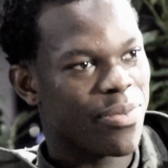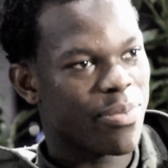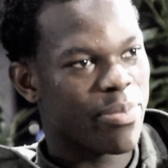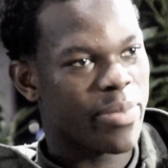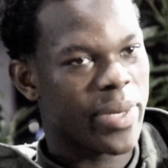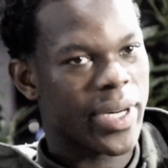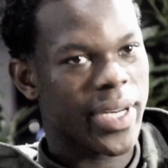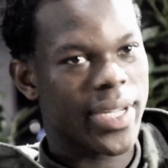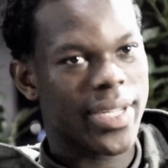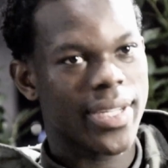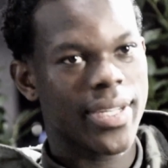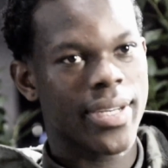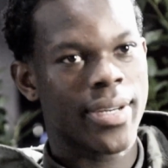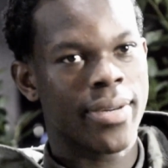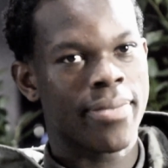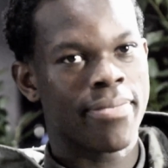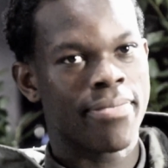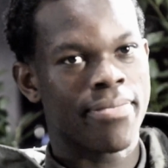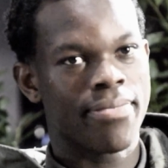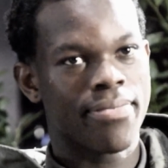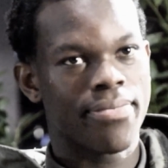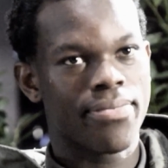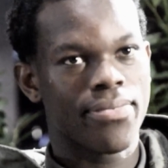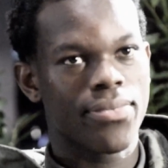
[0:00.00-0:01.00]
But
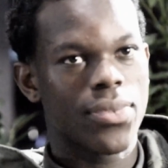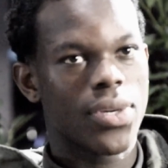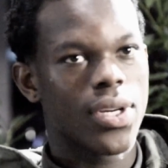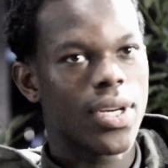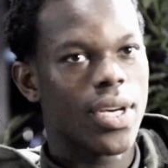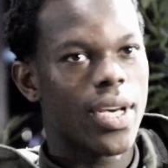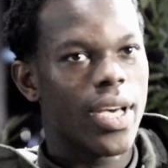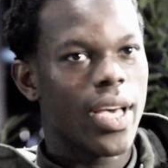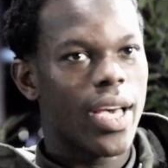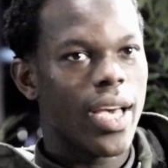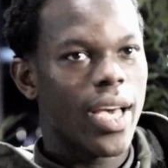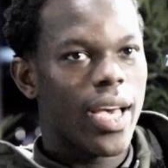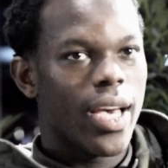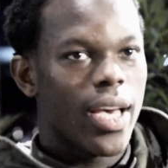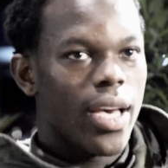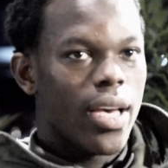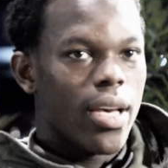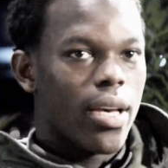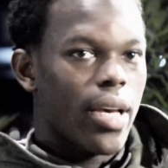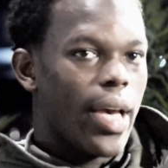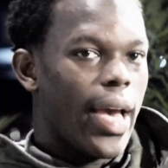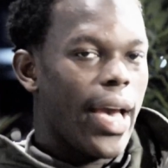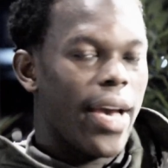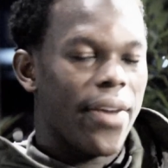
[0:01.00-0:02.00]

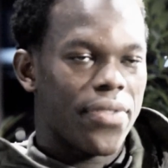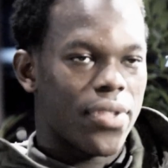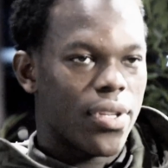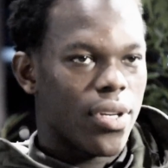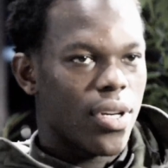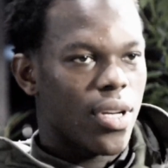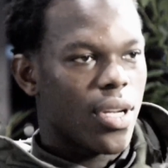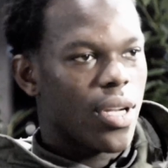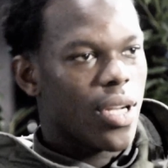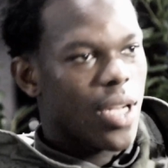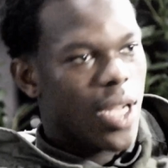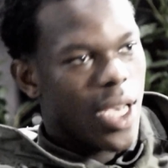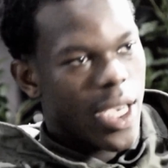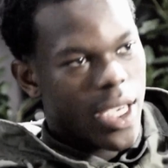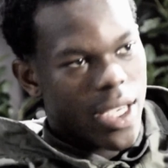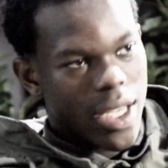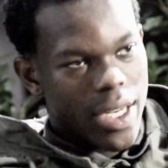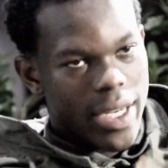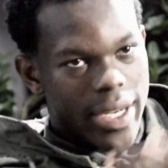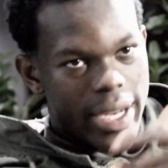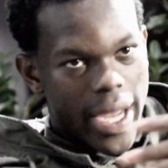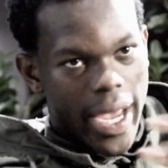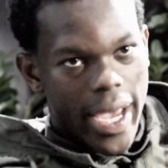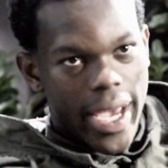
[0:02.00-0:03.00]
after a
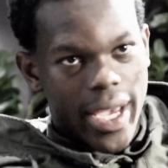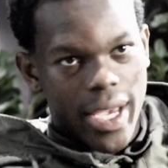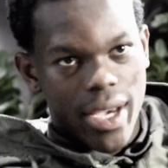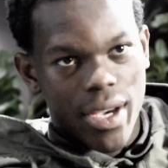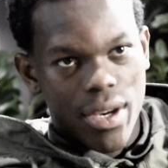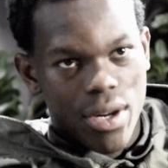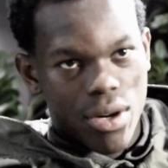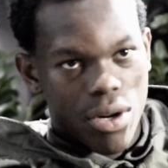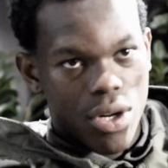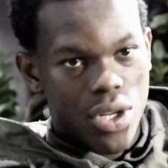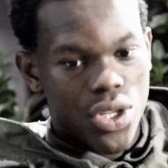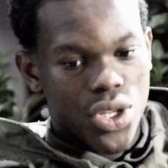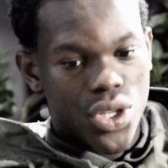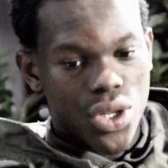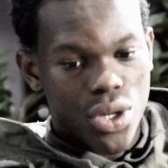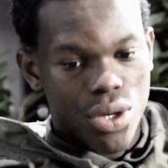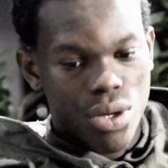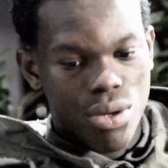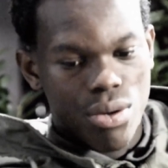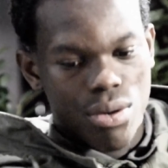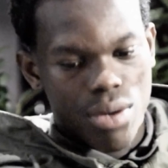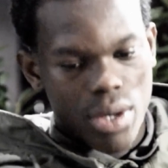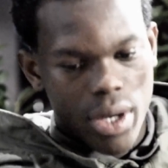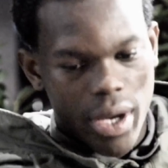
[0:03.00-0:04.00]
day or two,